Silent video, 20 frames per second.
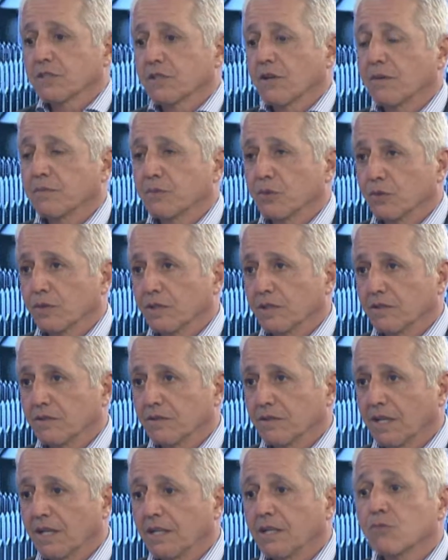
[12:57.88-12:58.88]
I'm talking to
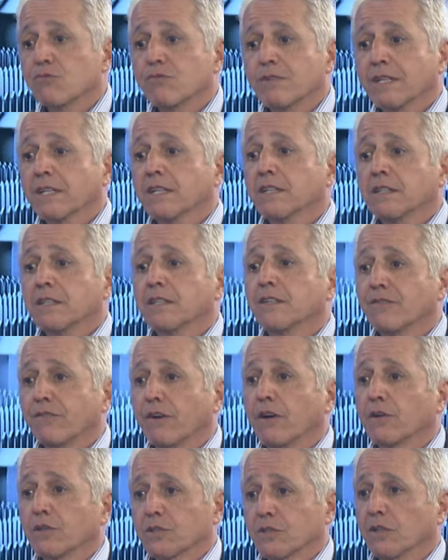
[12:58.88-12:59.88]
there, you really need to
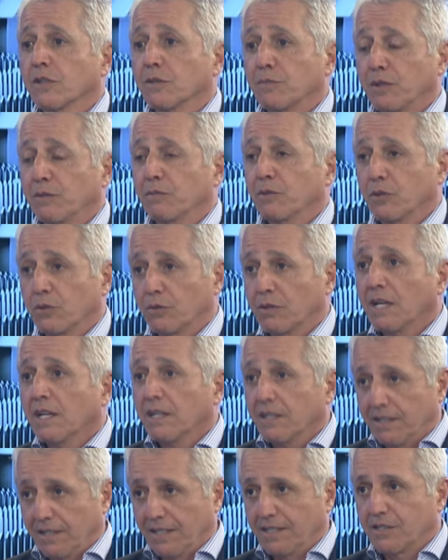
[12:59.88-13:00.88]
focus on the people who
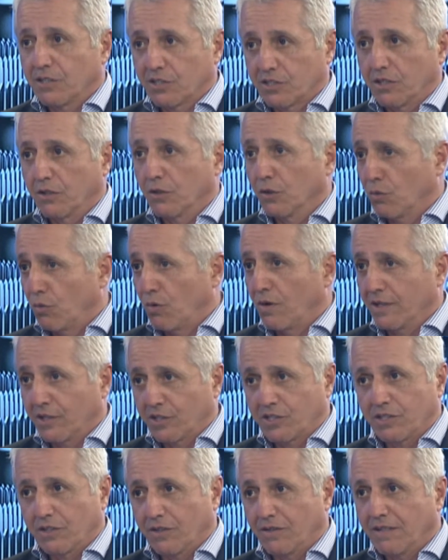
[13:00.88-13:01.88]
need to sell or want to
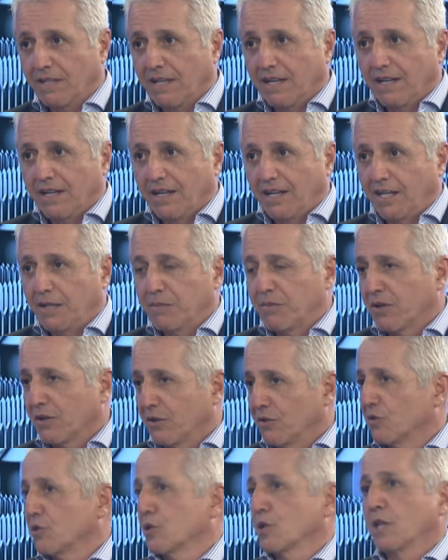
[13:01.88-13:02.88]
sell. Anybody
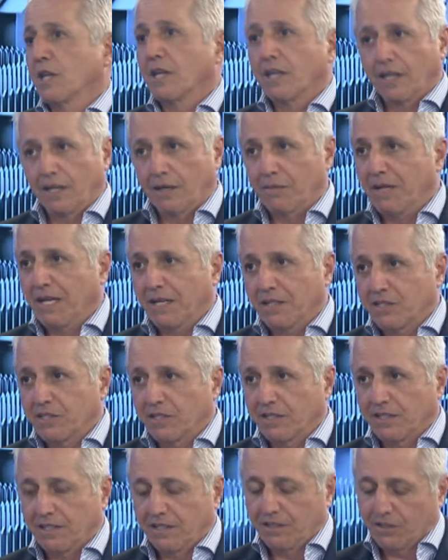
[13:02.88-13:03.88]
who's thinking about
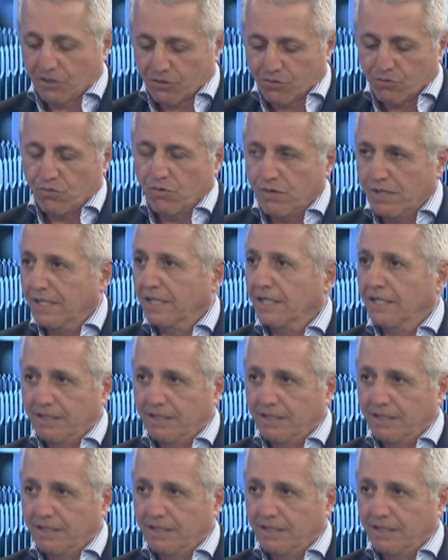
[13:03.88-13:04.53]
selling, you just really